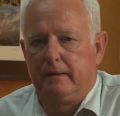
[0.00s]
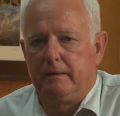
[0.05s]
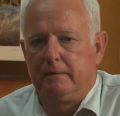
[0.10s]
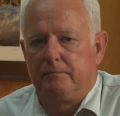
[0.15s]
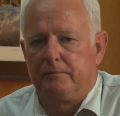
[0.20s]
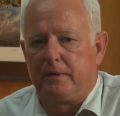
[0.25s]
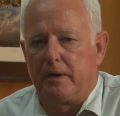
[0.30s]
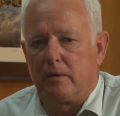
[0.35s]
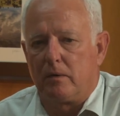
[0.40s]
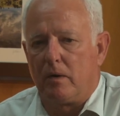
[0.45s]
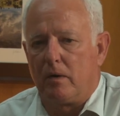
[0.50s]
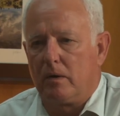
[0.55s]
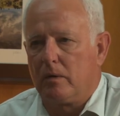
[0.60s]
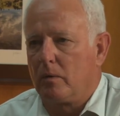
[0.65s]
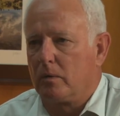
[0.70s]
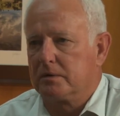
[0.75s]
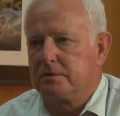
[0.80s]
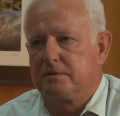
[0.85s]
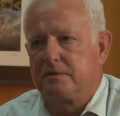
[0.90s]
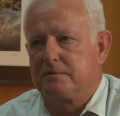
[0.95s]
There are
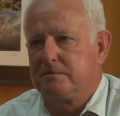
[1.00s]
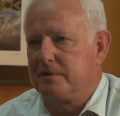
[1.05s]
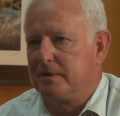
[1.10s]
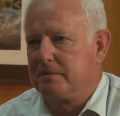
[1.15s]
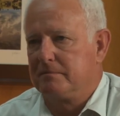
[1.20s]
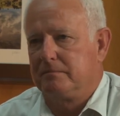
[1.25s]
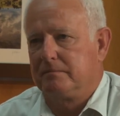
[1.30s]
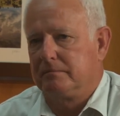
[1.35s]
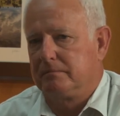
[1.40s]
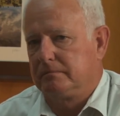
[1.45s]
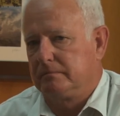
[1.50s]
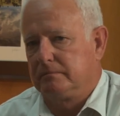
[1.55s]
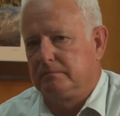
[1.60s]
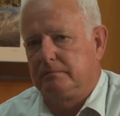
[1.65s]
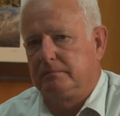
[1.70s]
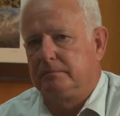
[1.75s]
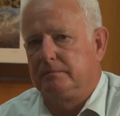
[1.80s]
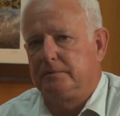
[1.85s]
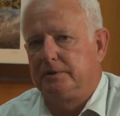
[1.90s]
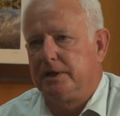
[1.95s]
horses that
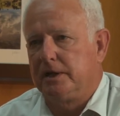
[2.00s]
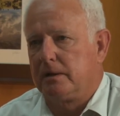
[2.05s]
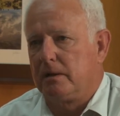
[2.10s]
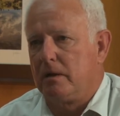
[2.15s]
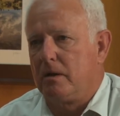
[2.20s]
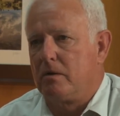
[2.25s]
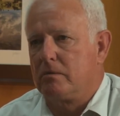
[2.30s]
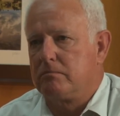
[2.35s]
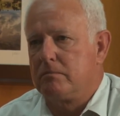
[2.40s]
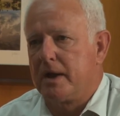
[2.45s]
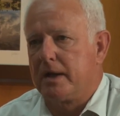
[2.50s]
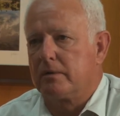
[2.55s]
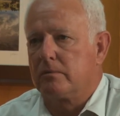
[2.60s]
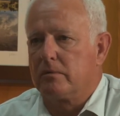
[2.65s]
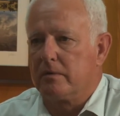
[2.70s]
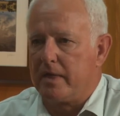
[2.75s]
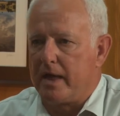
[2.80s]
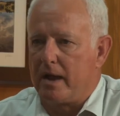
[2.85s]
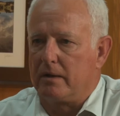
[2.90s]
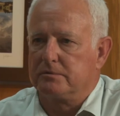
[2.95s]
get along better
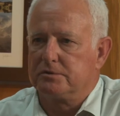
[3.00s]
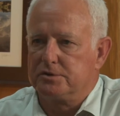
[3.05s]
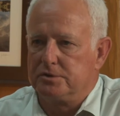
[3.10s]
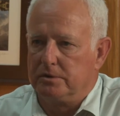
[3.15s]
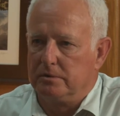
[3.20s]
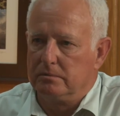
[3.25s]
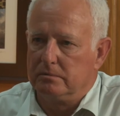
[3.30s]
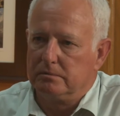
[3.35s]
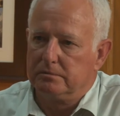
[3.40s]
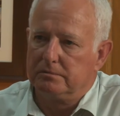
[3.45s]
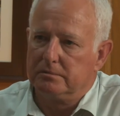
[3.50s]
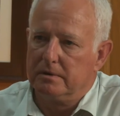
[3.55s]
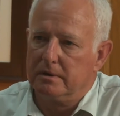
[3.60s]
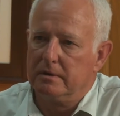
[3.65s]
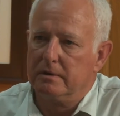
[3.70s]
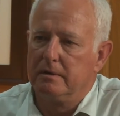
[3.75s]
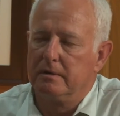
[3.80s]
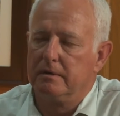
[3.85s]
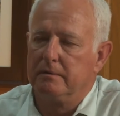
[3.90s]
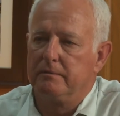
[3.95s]
without shoes
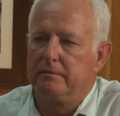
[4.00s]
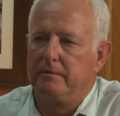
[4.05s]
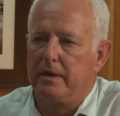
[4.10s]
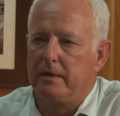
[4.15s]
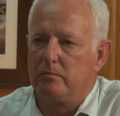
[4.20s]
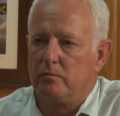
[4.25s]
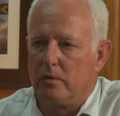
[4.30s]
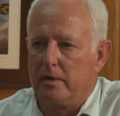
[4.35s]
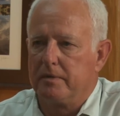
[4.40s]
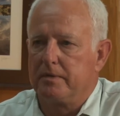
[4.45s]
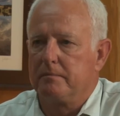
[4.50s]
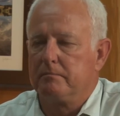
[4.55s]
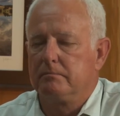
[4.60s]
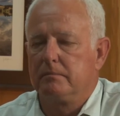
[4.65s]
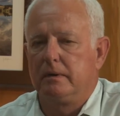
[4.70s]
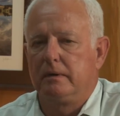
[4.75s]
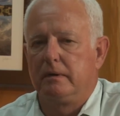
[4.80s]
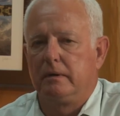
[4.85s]
than with them.